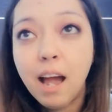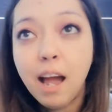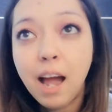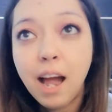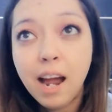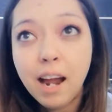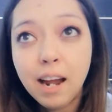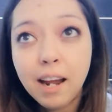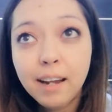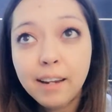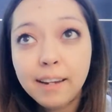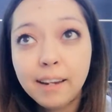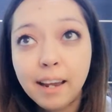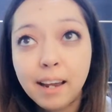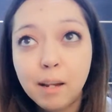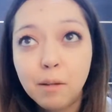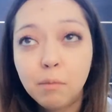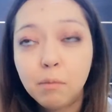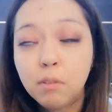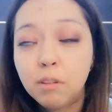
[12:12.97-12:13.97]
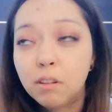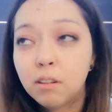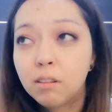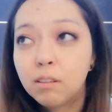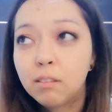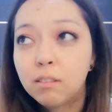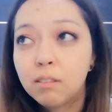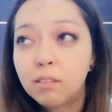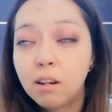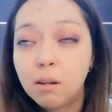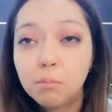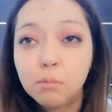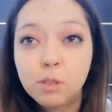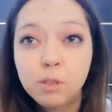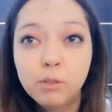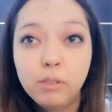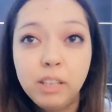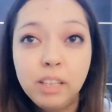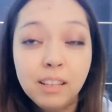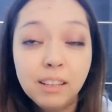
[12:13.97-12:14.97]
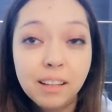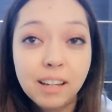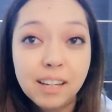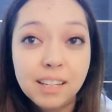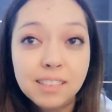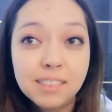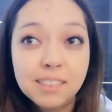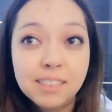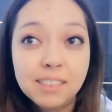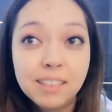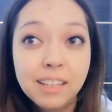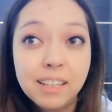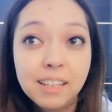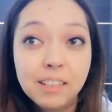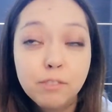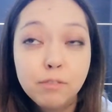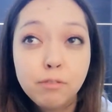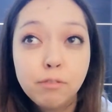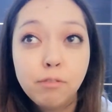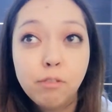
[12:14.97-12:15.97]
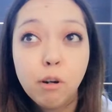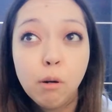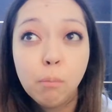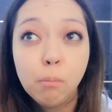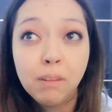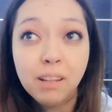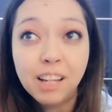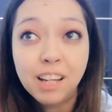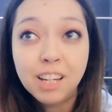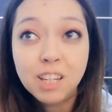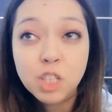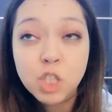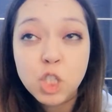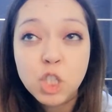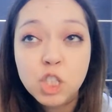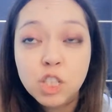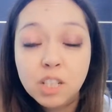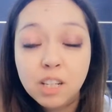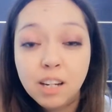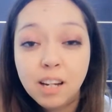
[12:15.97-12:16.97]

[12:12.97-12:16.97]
I come to realize that for blush